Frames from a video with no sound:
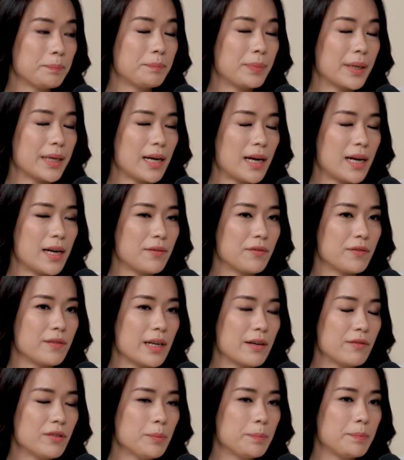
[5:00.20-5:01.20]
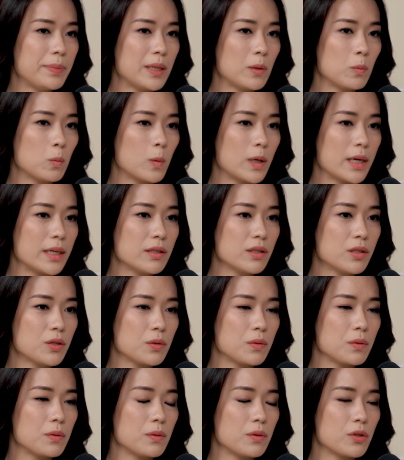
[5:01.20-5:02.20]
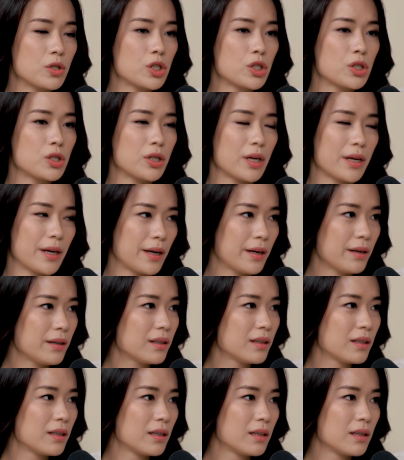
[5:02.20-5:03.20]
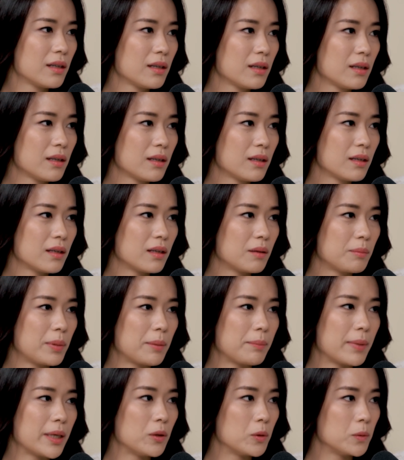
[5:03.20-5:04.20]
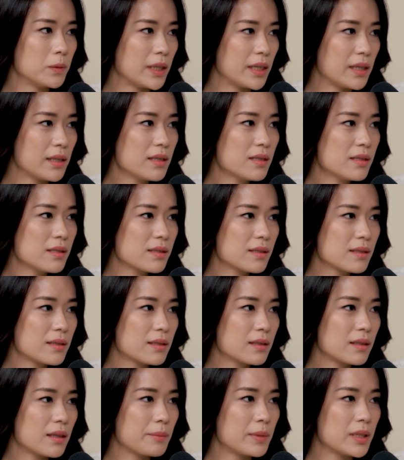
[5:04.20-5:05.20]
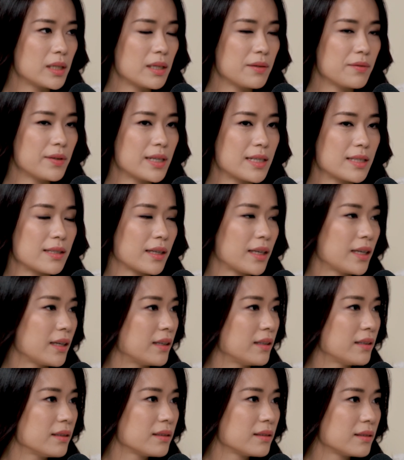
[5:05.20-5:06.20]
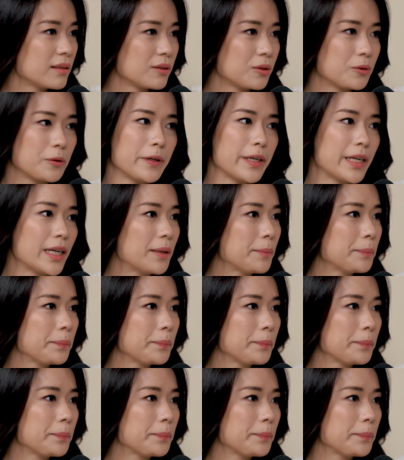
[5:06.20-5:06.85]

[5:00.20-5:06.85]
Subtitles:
But I have never been one to share about my low days. I mean, even as a kid growing up.